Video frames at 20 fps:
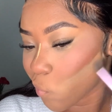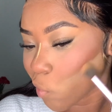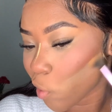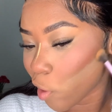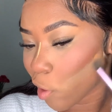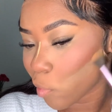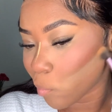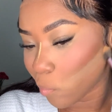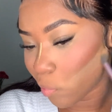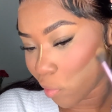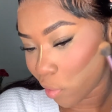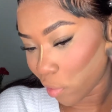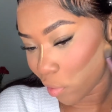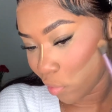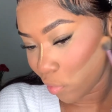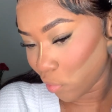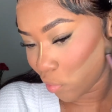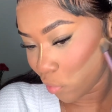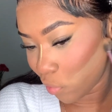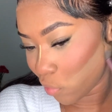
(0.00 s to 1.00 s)
I
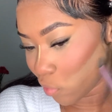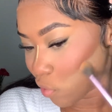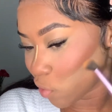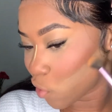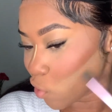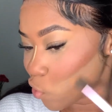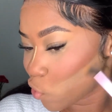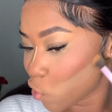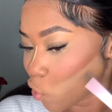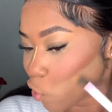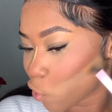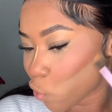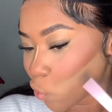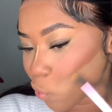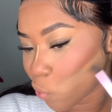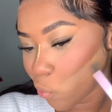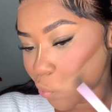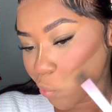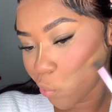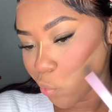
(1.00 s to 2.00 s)
blended this
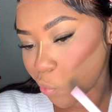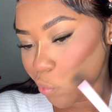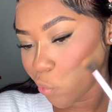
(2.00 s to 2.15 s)
out.